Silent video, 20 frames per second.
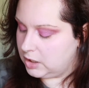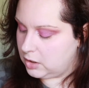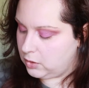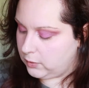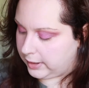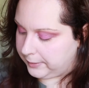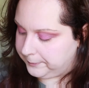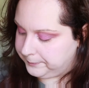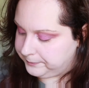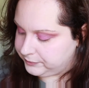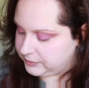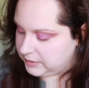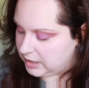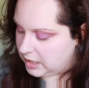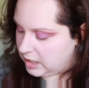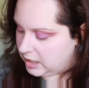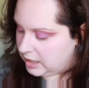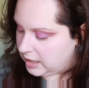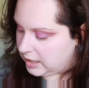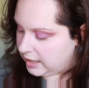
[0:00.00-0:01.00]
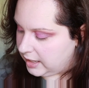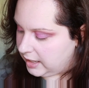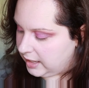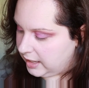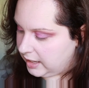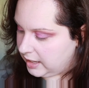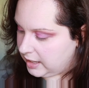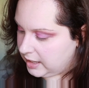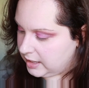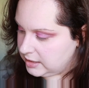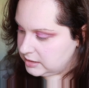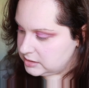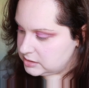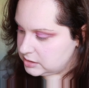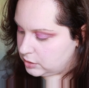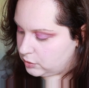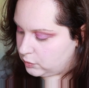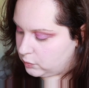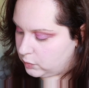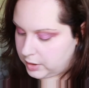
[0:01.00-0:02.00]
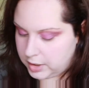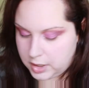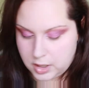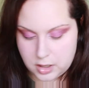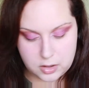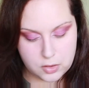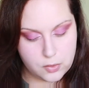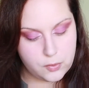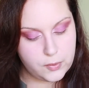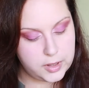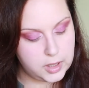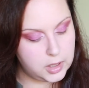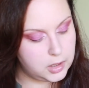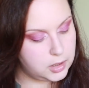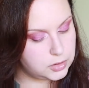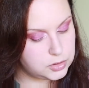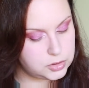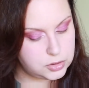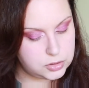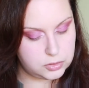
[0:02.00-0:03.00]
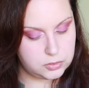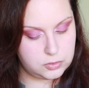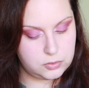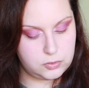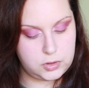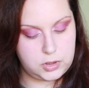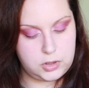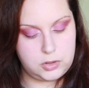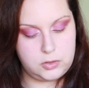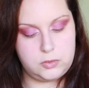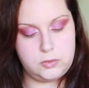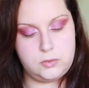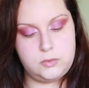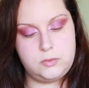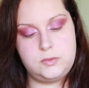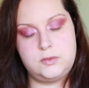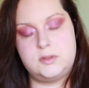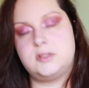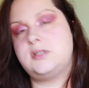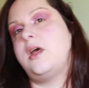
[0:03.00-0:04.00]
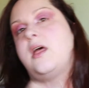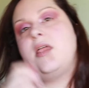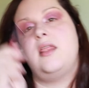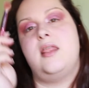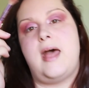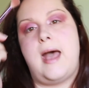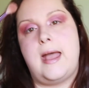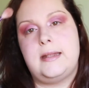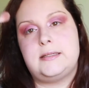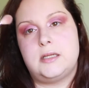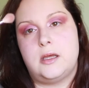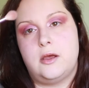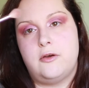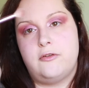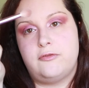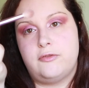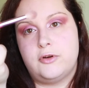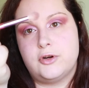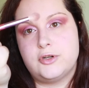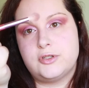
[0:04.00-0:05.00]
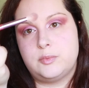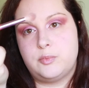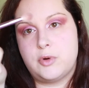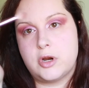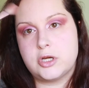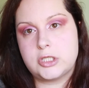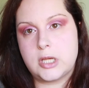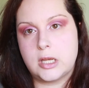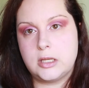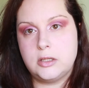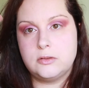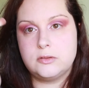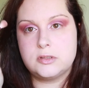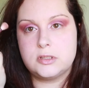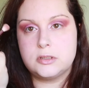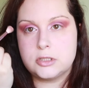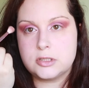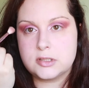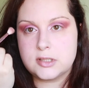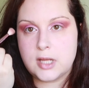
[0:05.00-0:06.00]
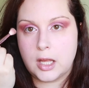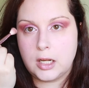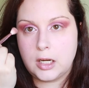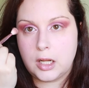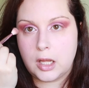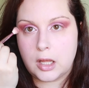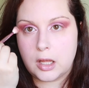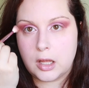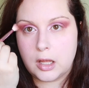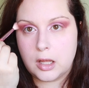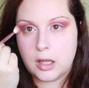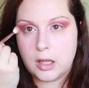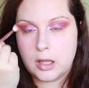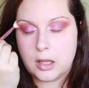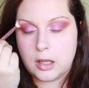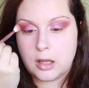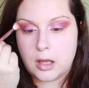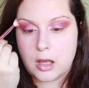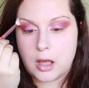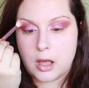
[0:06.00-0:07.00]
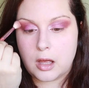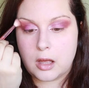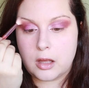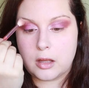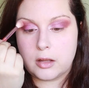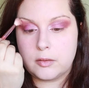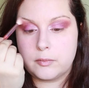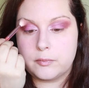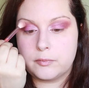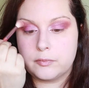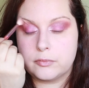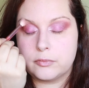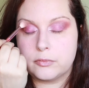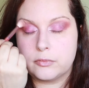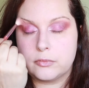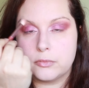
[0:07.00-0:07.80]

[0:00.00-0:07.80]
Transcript: Okay, and we are going to use that first brush I used and just kind of